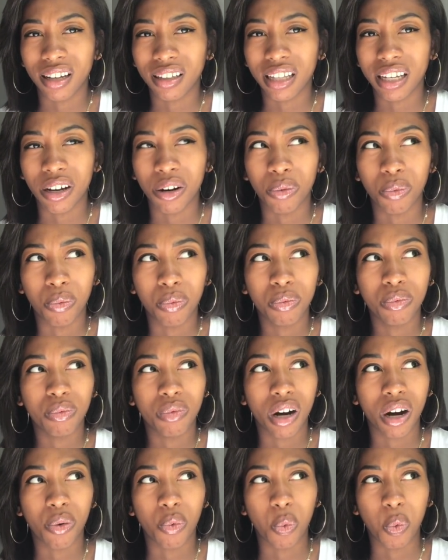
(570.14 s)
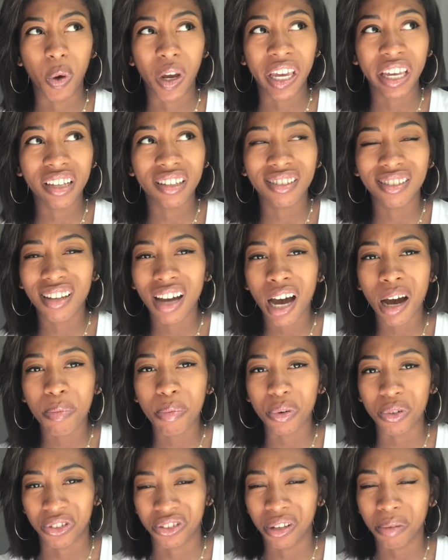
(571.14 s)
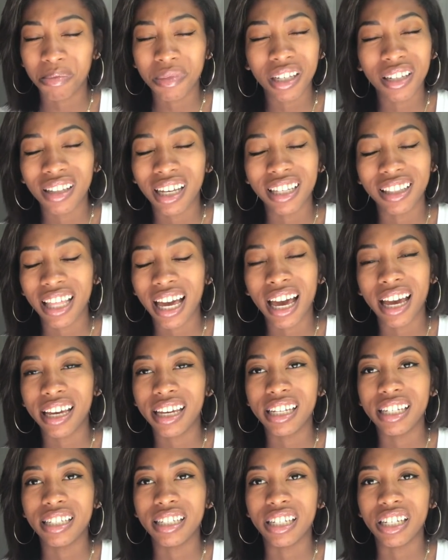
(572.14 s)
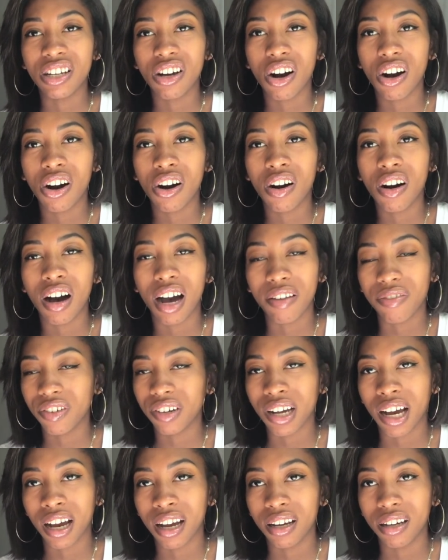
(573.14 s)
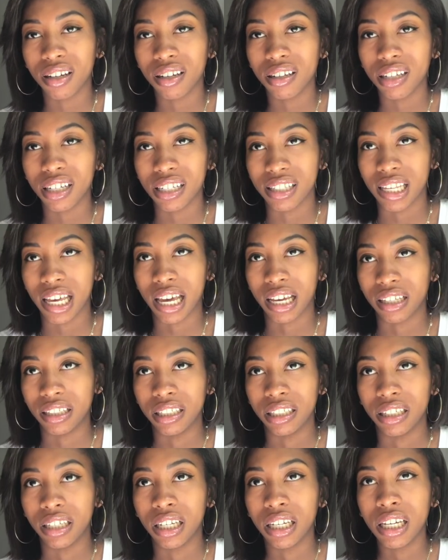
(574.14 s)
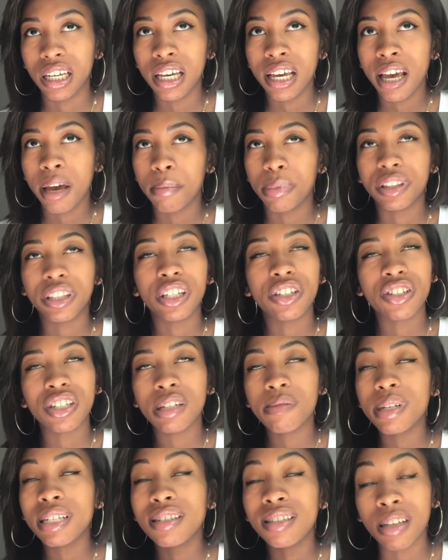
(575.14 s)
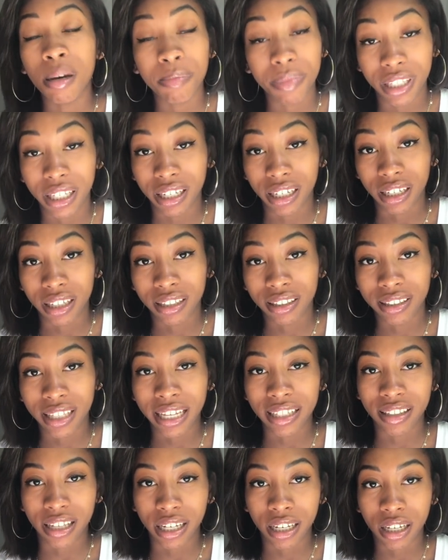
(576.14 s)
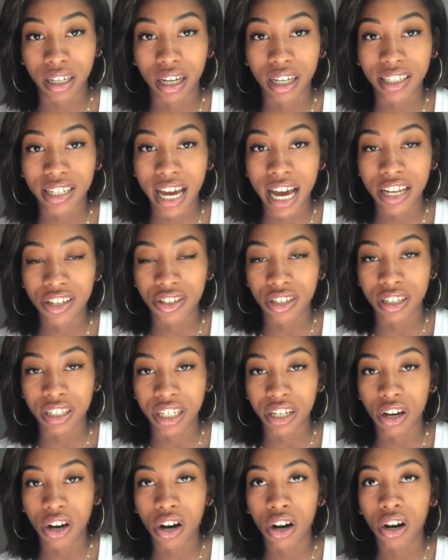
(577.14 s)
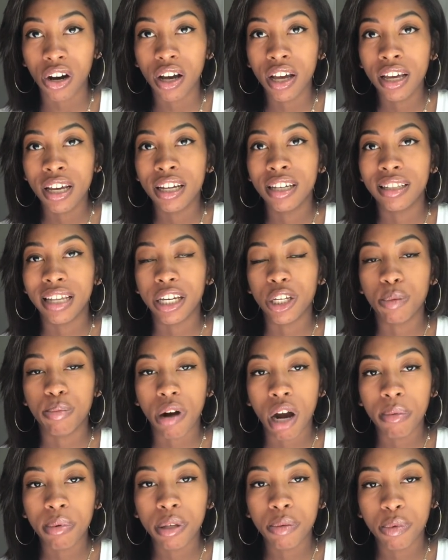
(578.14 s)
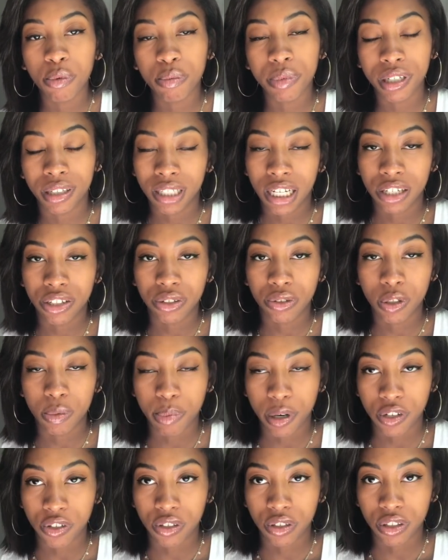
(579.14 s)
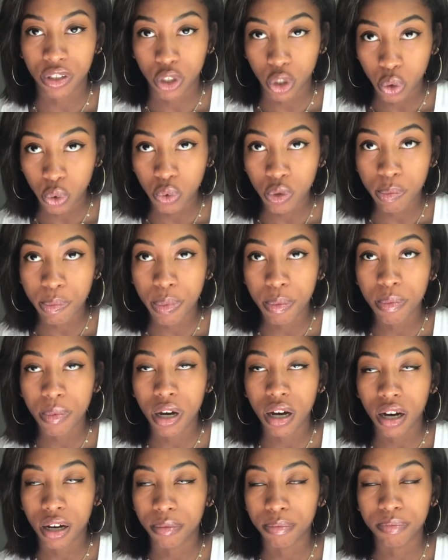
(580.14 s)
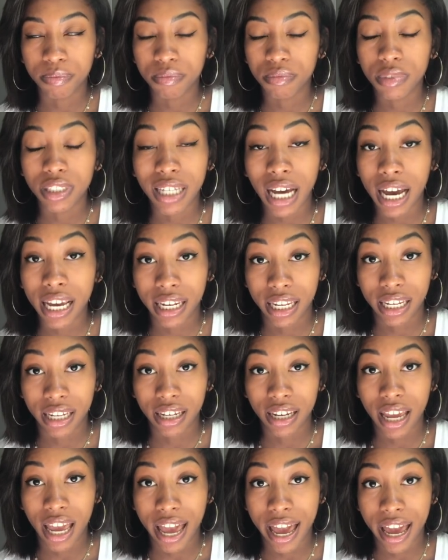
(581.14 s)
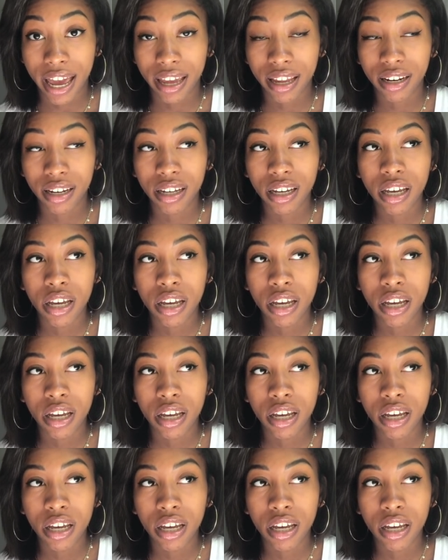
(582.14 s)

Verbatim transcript: like a, a wing stop or something like that in D Hall. I forgot exactly. But there's going to be something that's like attached to D Hall that you probably will be allowed to use punch, use um, dining at.